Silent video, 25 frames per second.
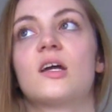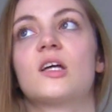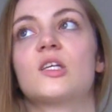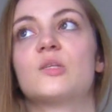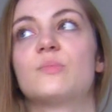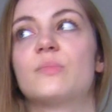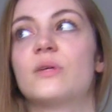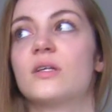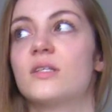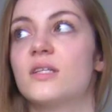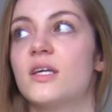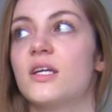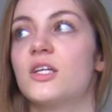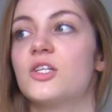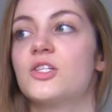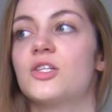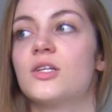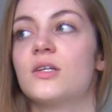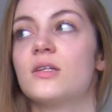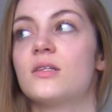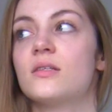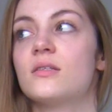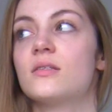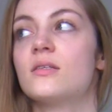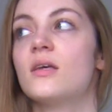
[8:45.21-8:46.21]

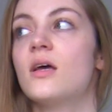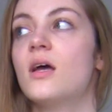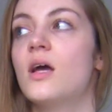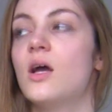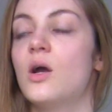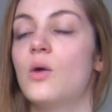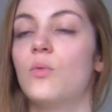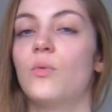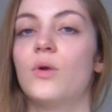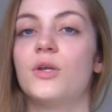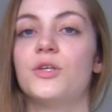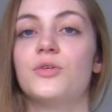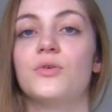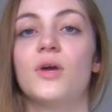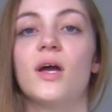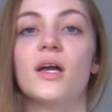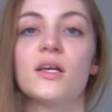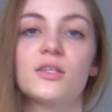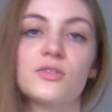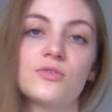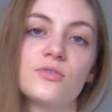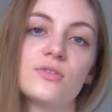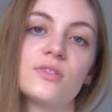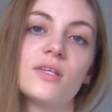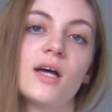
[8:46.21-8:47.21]
expectations when you
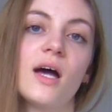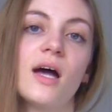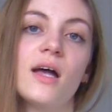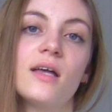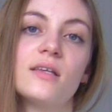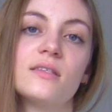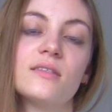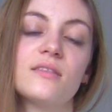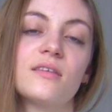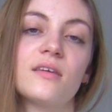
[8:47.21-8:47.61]
exercise,